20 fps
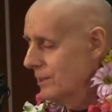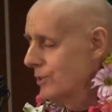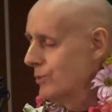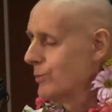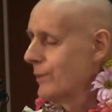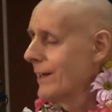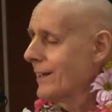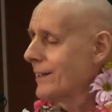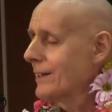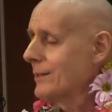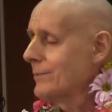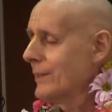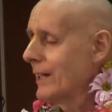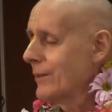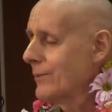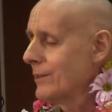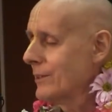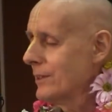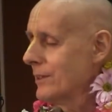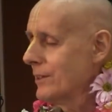Directly
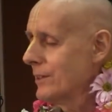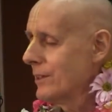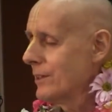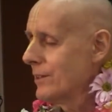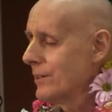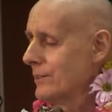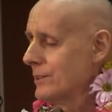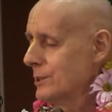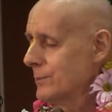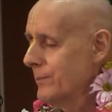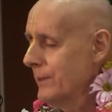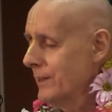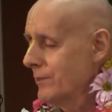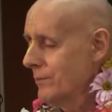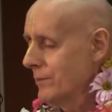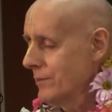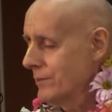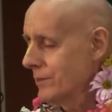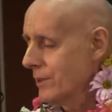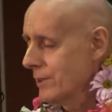be able to hear and speak
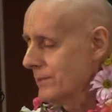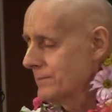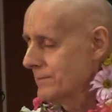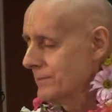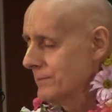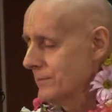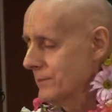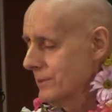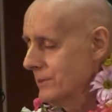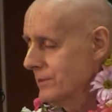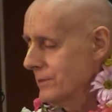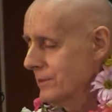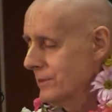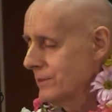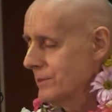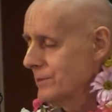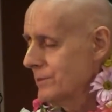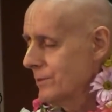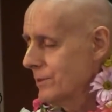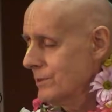with God. This is
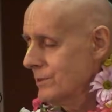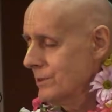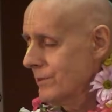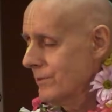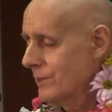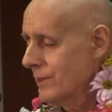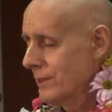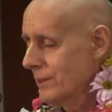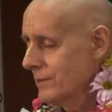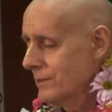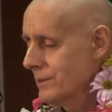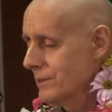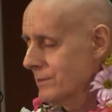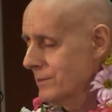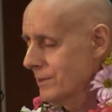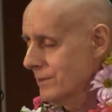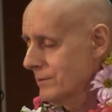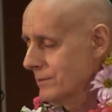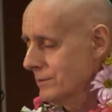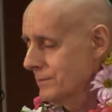the source of all
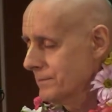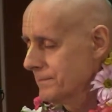existence.